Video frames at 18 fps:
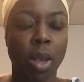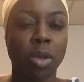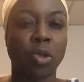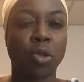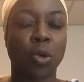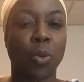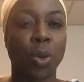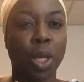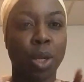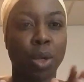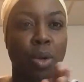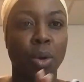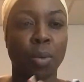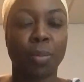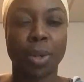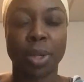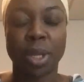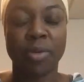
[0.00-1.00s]
So when you
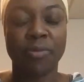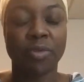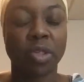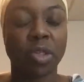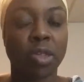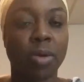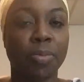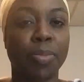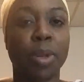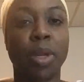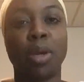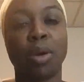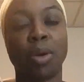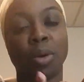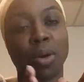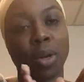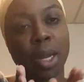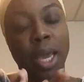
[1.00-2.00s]
don't believe in something,
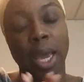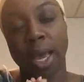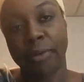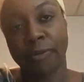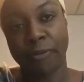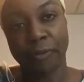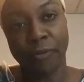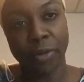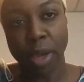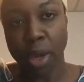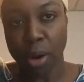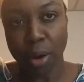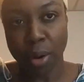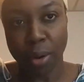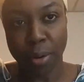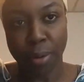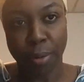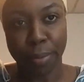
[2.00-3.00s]
you're going to have
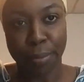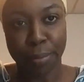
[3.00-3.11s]
fear.